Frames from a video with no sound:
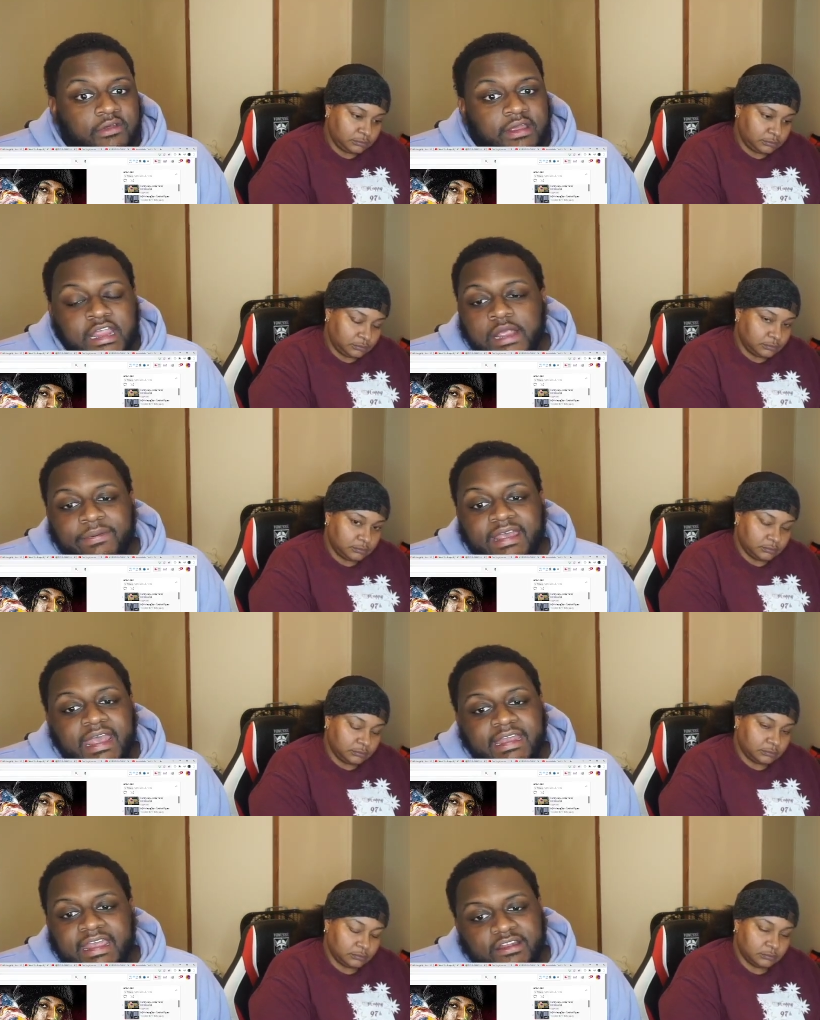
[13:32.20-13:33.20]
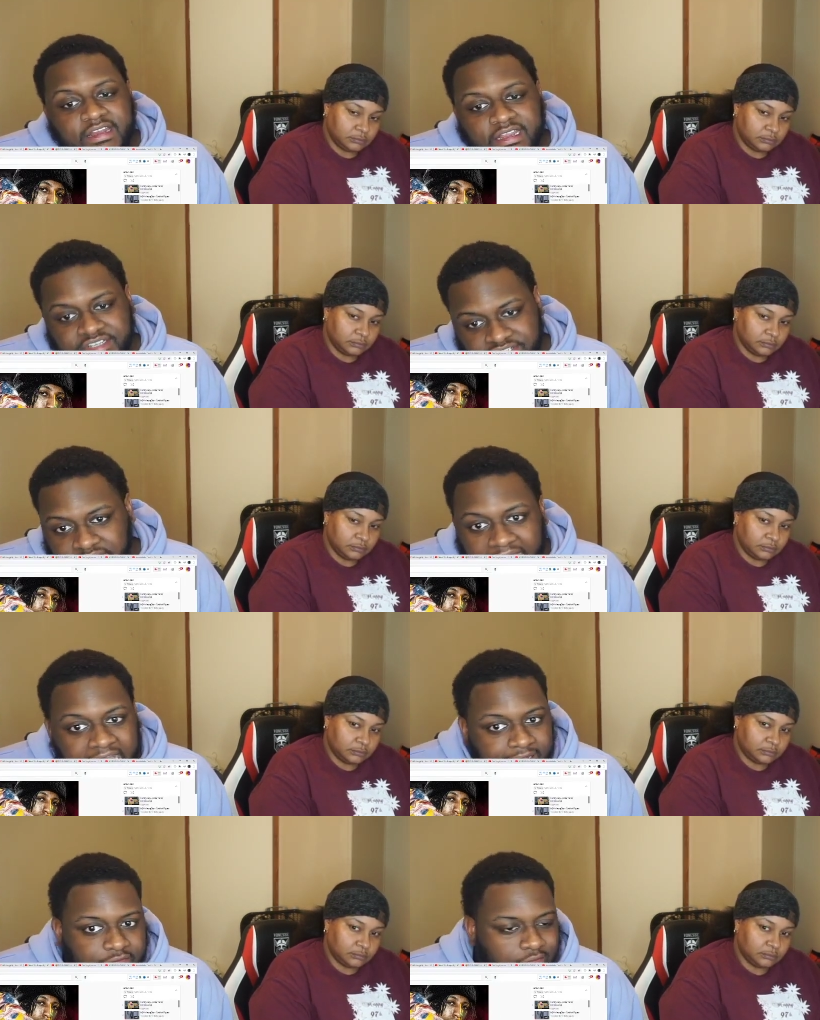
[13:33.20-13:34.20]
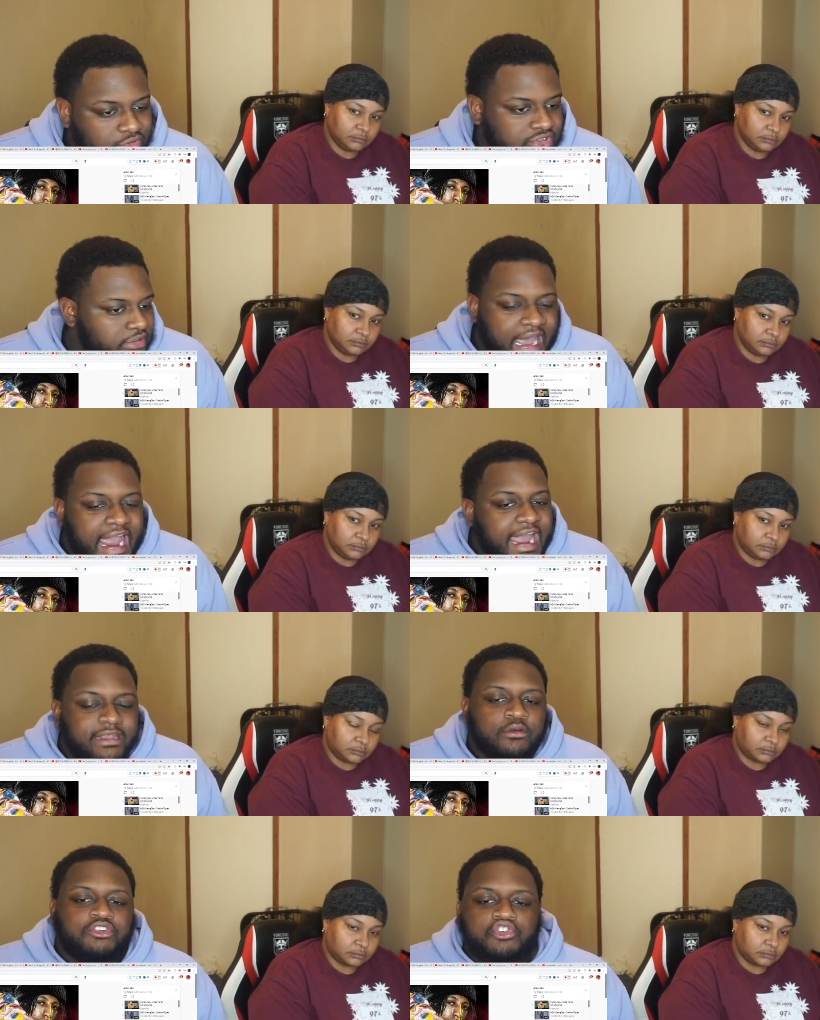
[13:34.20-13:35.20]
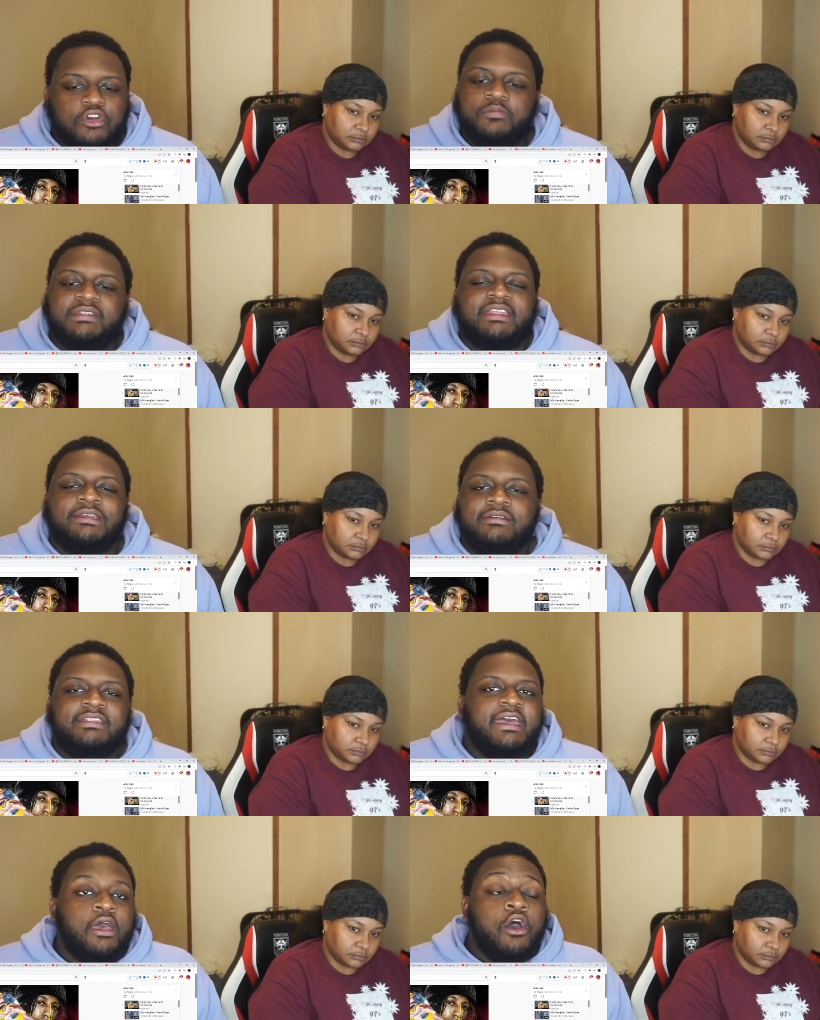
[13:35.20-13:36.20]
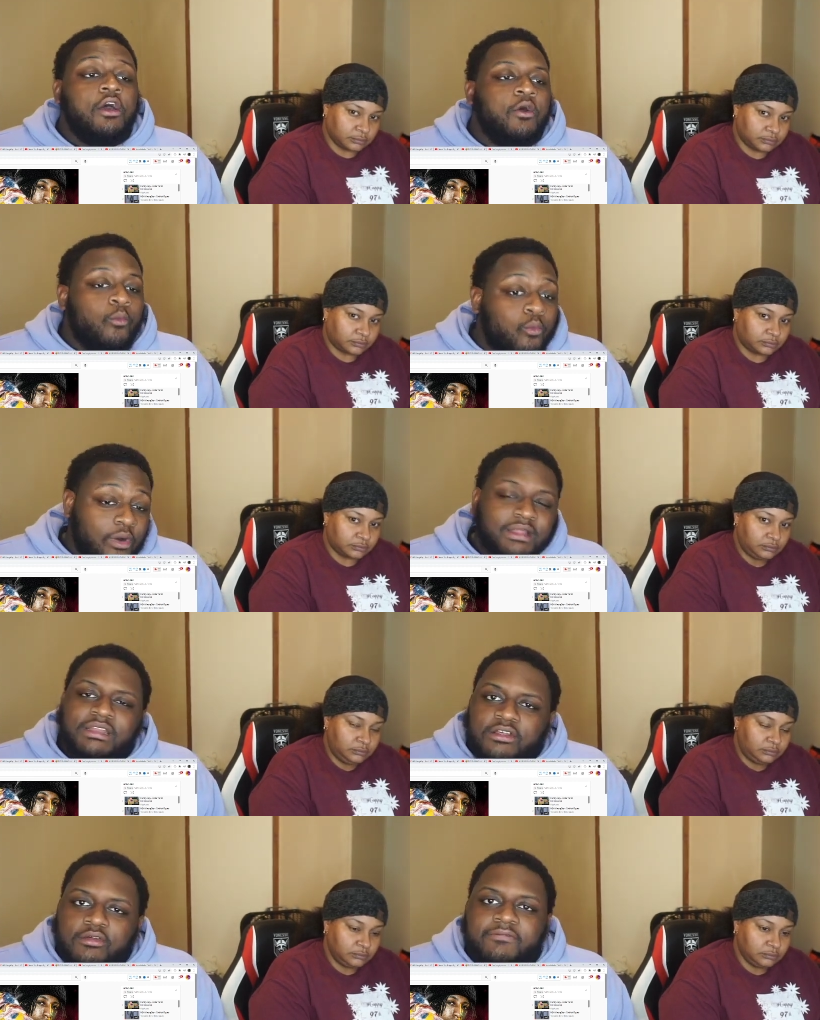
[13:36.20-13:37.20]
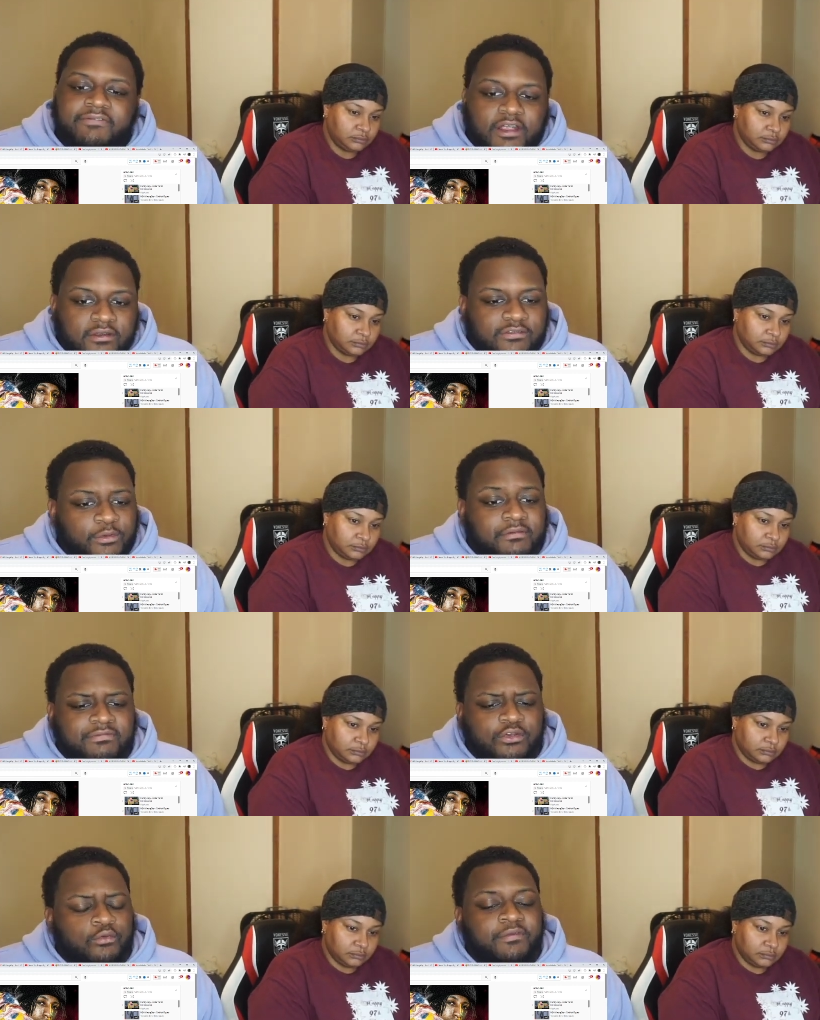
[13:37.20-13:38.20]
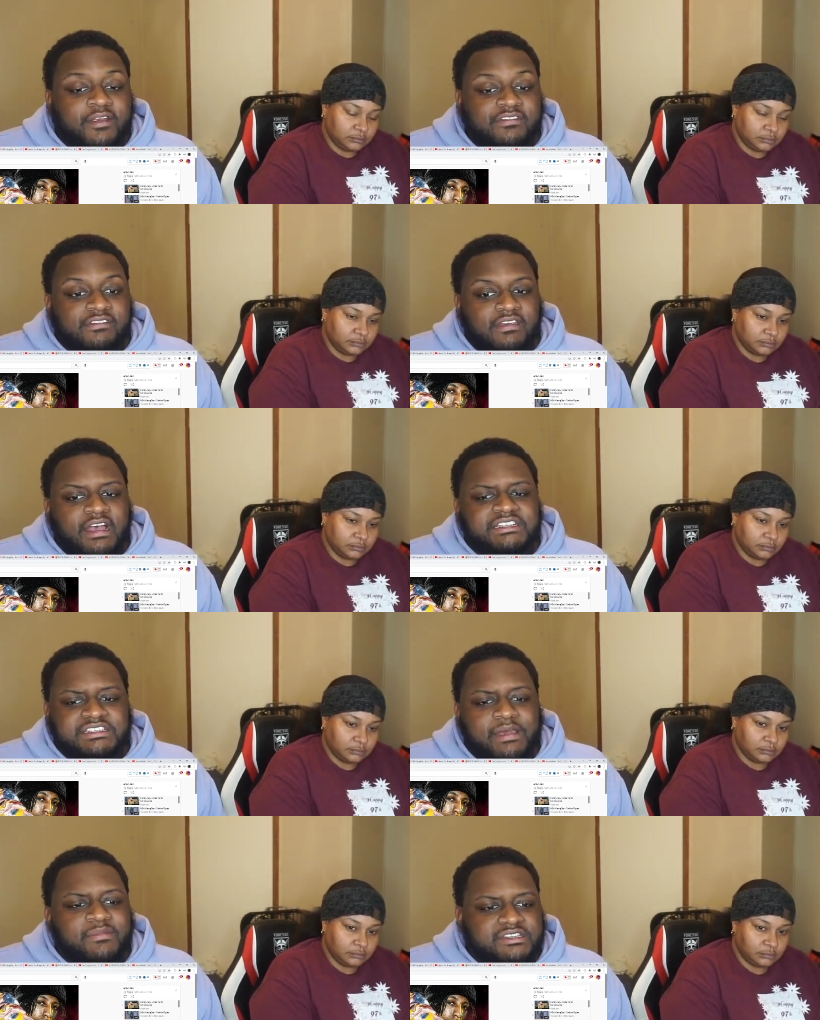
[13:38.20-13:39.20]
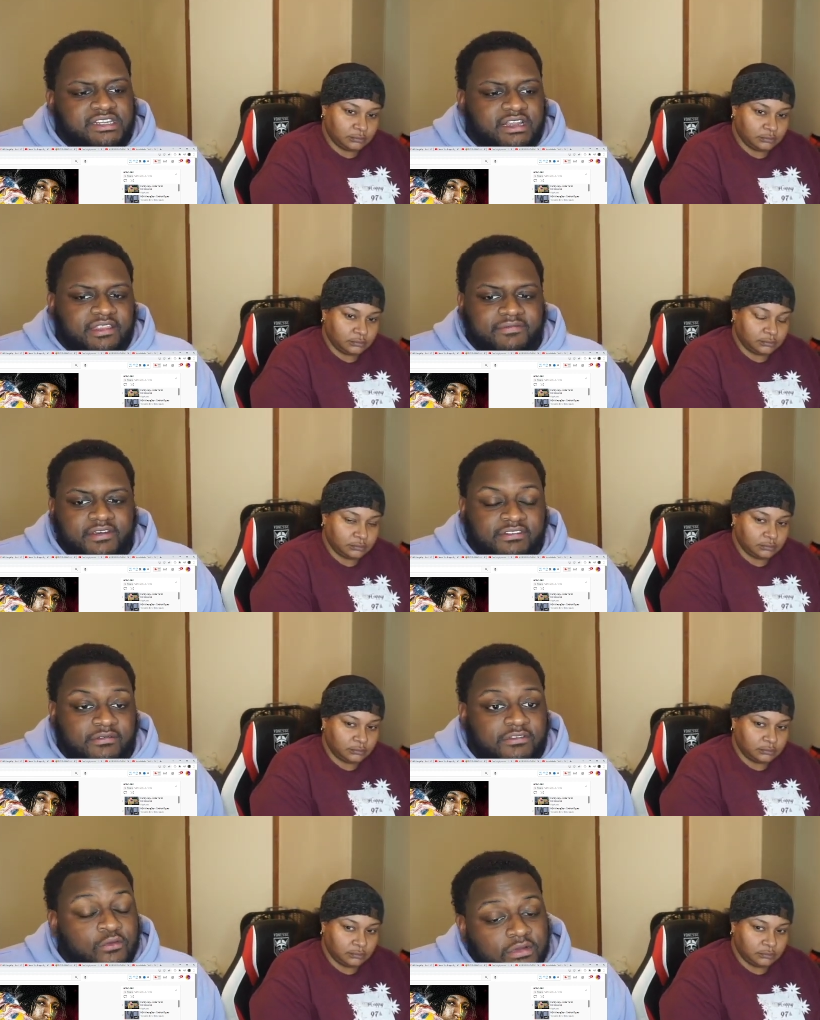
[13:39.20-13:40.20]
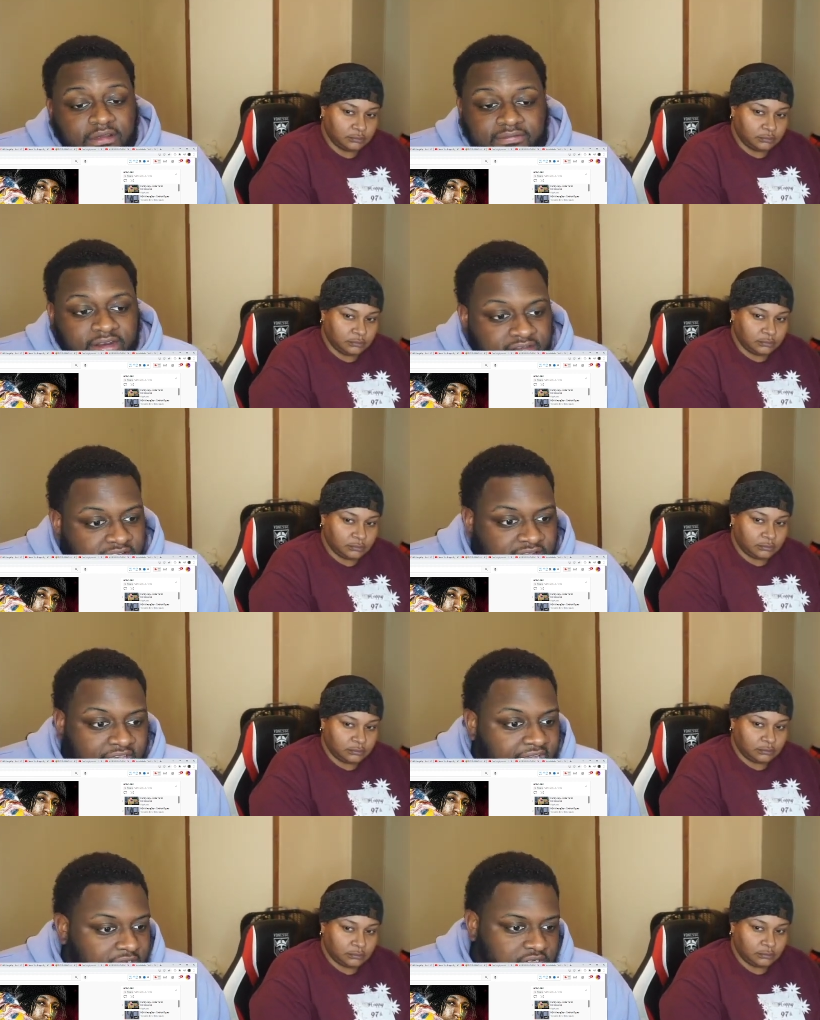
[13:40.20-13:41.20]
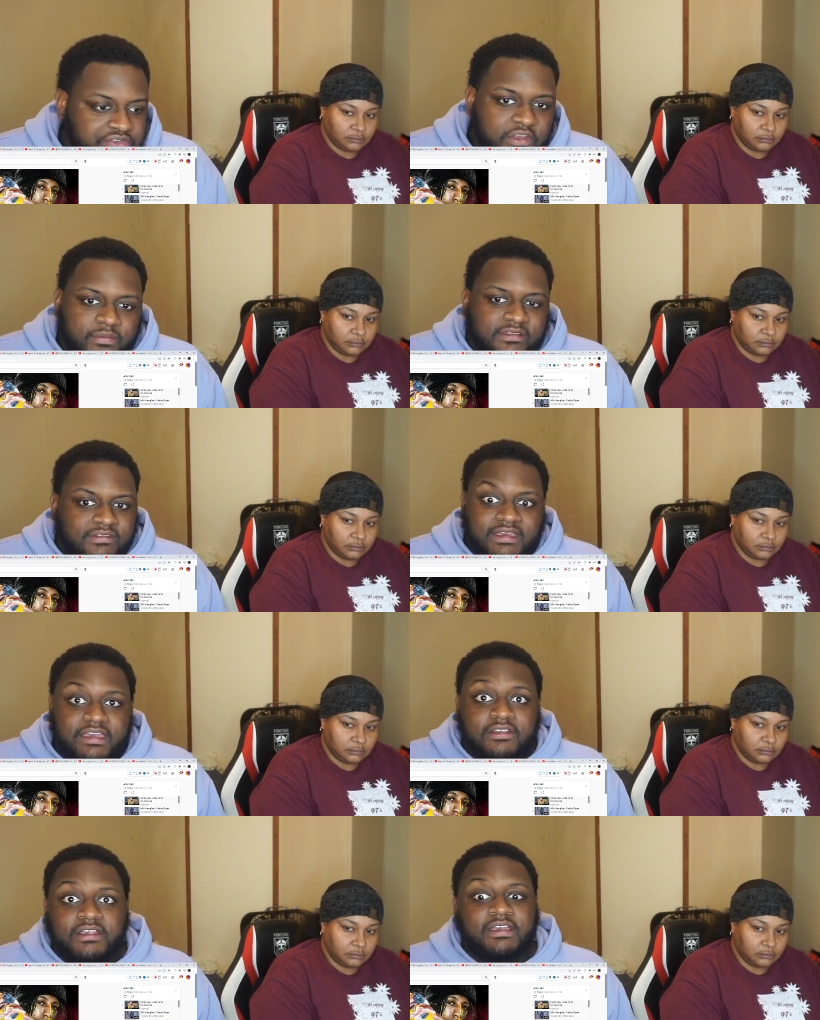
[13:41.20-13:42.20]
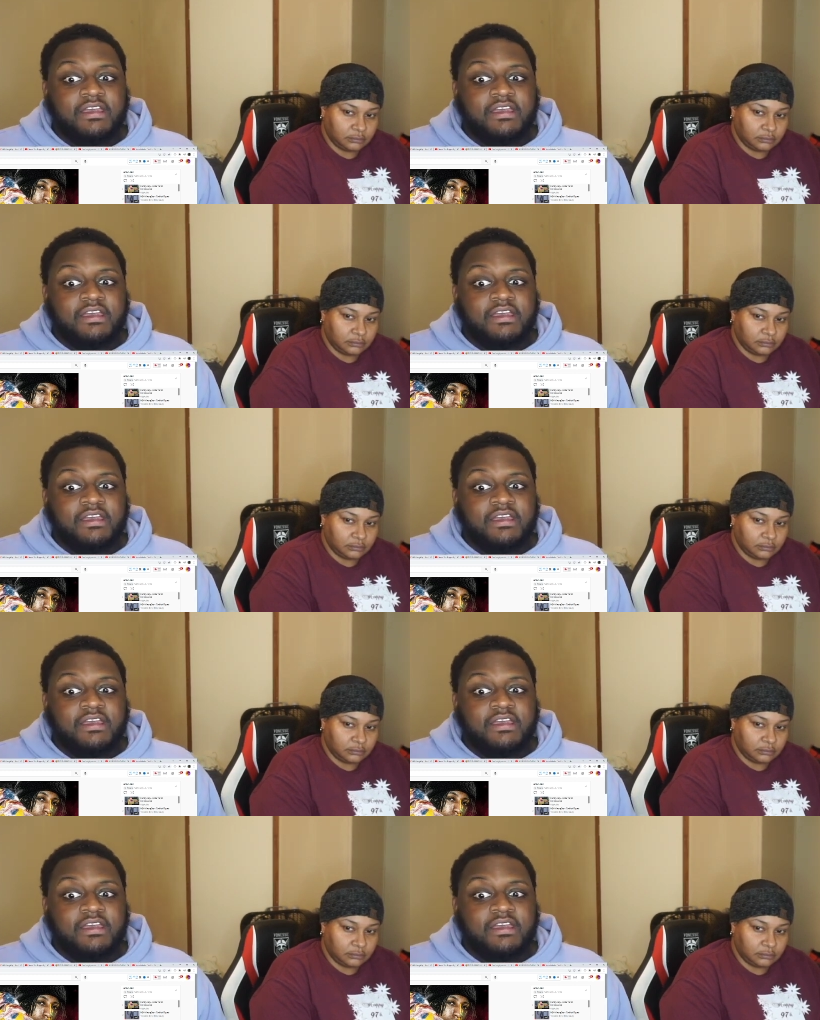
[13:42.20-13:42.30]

Speaker 1: though. Everybody had the internet shook. I have no, I had no choice but to hear that one little verse. With well, them two verses, cause I just I mentioned another verse. Them two little verses, I had no choice but to hear it